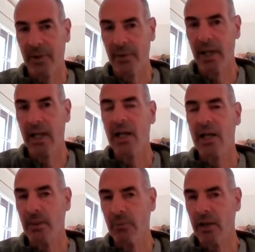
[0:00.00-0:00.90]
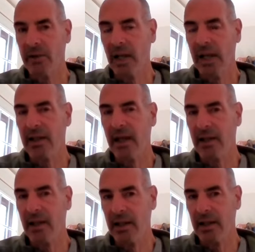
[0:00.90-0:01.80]
Okay, so I'm not saying
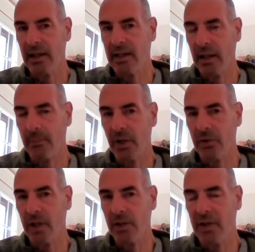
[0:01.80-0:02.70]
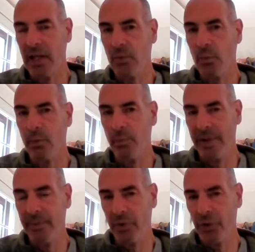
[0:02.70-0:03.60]
that it isn't. I'm not trying to say
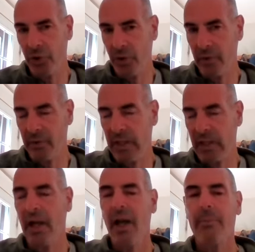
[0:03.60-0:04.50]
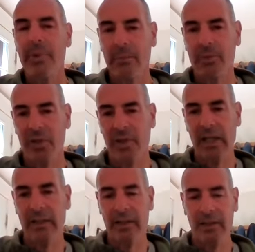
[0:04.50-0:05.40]
people shouldn't drink, but I'm just
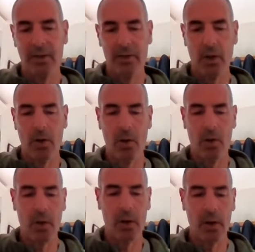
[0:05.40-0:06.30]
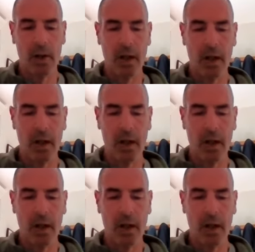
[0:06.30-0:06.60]
saying that there's a whole